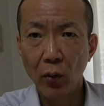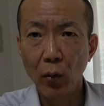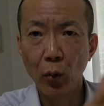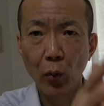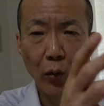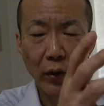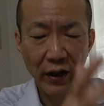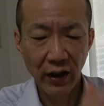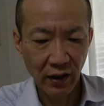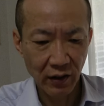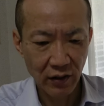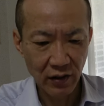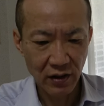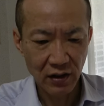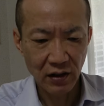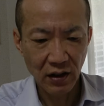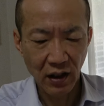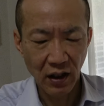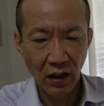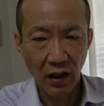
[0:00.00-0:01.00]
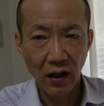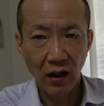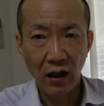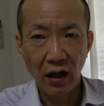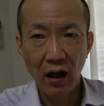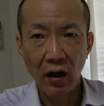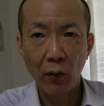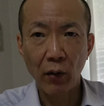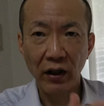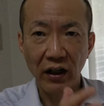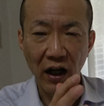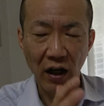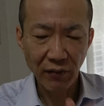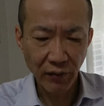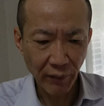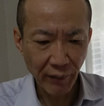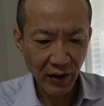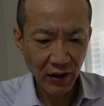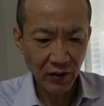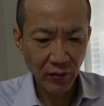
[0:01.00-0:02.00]
with our
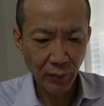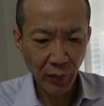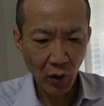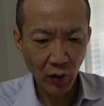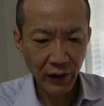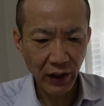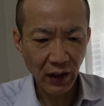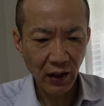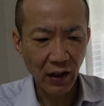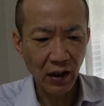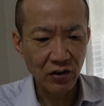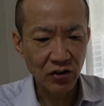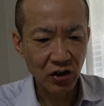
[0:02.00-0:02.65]
government body,